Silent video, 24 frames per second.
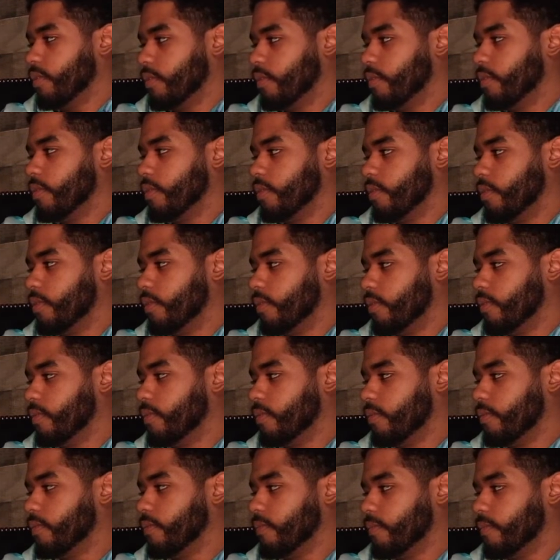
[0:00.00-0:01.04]

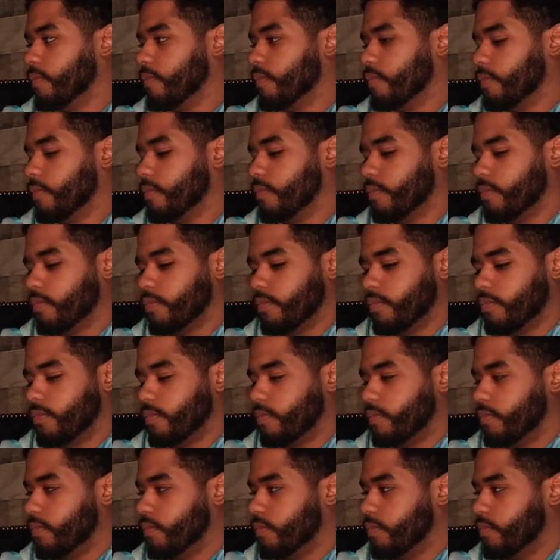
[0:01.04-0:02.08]

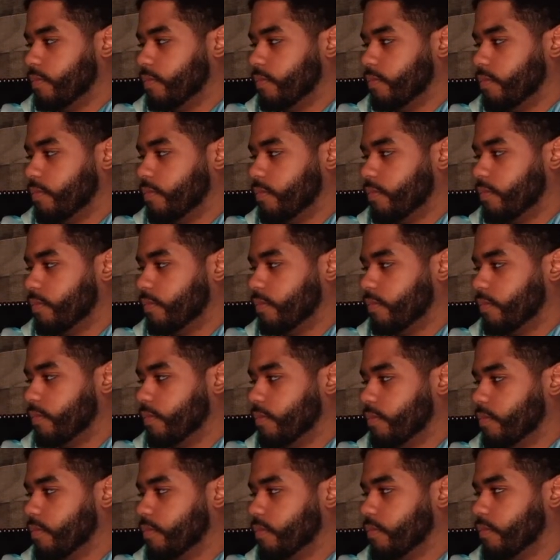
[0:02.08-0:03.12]

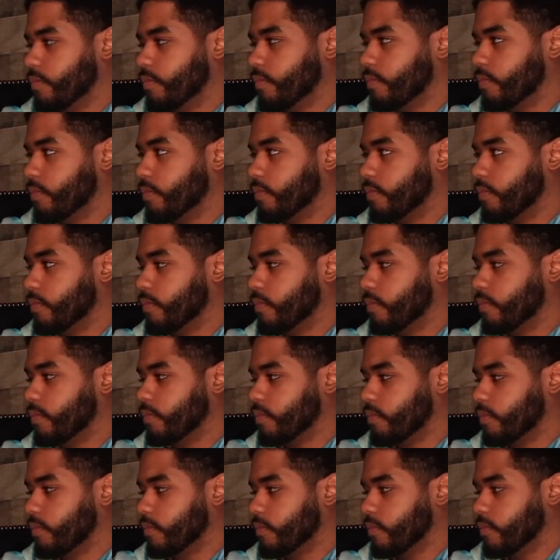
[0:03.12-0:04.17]

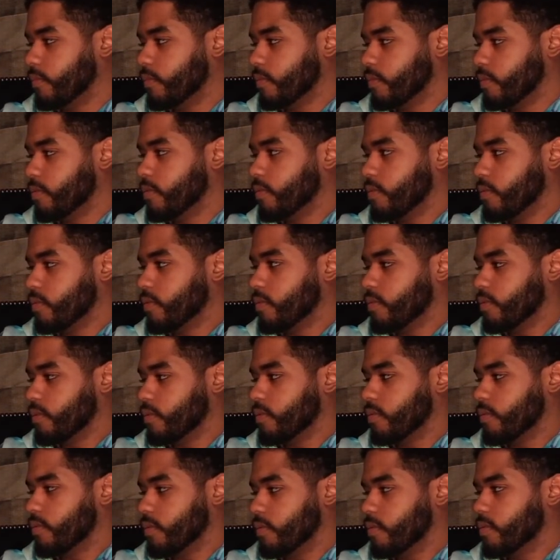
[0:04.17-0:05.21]

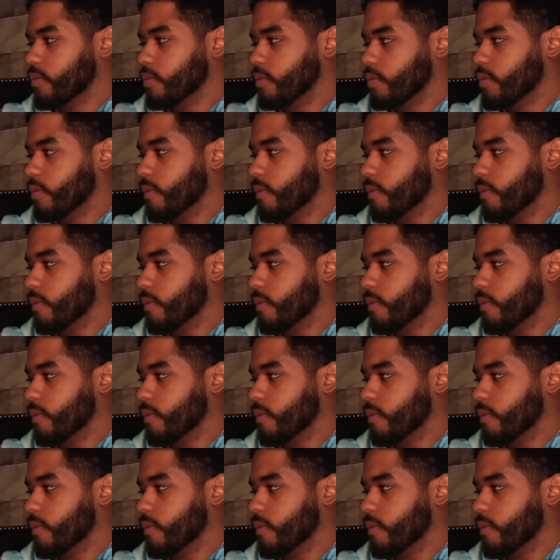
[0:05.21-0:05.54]
(silent)